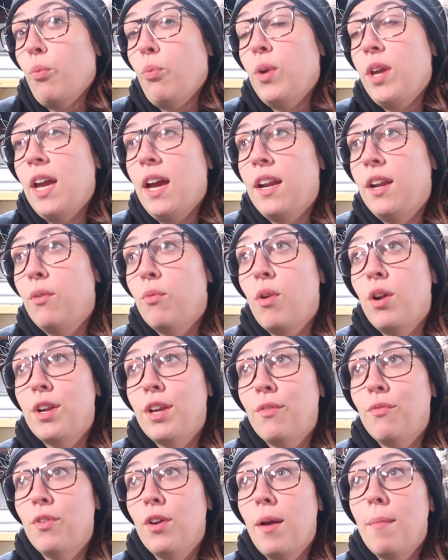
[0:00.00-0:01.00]
We had it
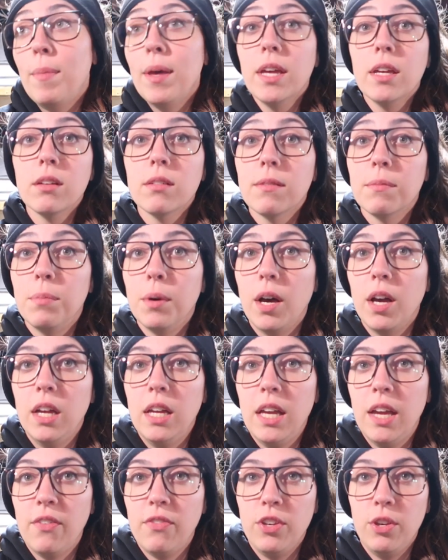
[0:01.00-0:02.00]
running for a bit,
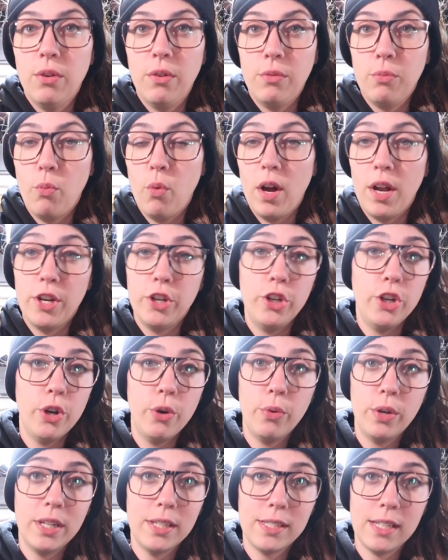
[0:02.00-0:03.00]
but if you want to
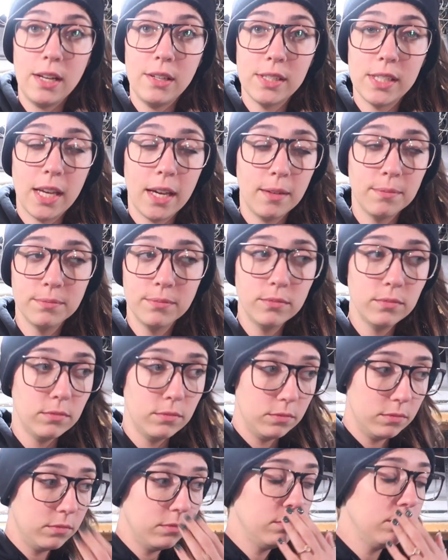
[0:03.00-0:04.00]
know what it sounds like,
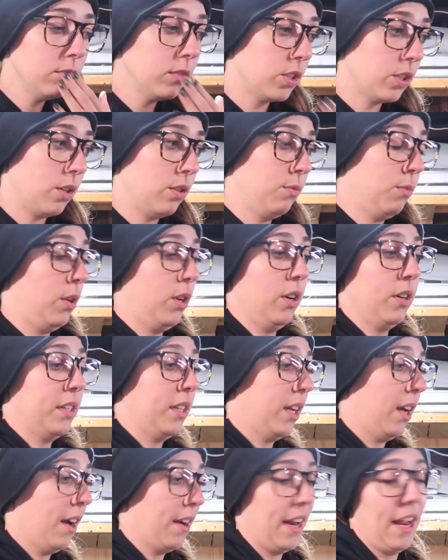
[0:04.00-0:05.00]
excuse me, you're
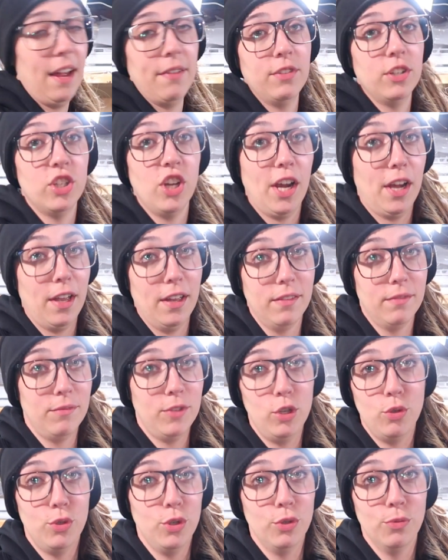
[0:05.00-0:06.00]
gonna have to check
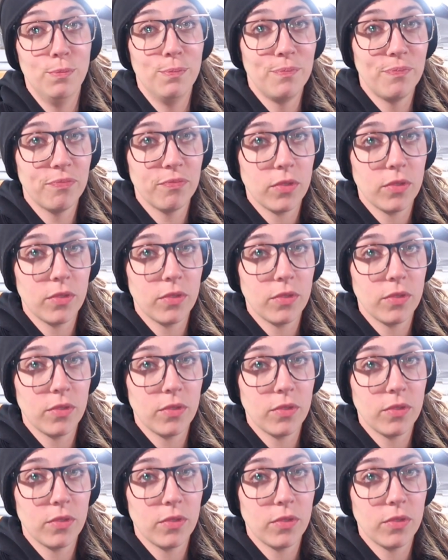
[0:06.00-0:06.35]
YouTube.